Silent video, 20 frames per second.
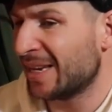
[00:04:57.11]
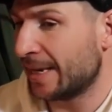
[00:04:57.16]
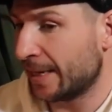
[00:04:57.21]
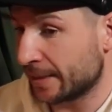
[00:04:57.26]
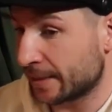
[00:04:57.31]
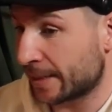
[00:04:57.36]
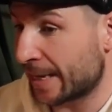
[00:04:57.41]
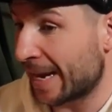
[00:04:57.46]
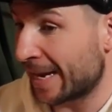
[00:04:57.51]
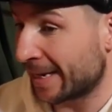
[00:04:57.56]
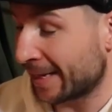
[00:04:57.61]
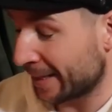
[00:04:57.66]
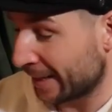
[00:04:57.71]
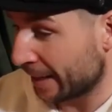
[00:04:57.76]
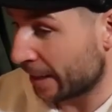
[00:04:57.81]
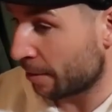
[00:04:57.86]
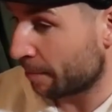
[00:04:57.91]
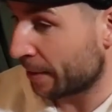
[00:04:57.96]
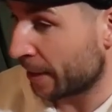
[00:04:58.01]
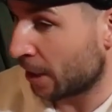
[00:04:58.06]
he's getting a
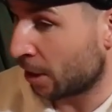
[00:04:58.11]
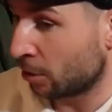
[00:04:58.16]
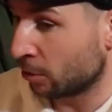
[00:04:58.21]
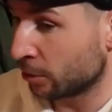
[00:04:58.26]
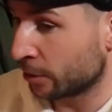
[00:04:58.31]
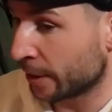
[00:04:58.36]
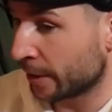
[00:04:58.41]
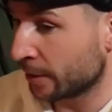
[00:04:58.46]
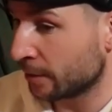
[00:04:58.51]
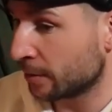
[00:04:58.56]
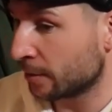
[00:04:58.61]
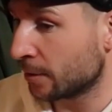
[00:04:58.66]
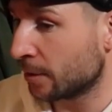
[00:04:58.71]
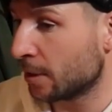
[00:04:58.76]
little bit older.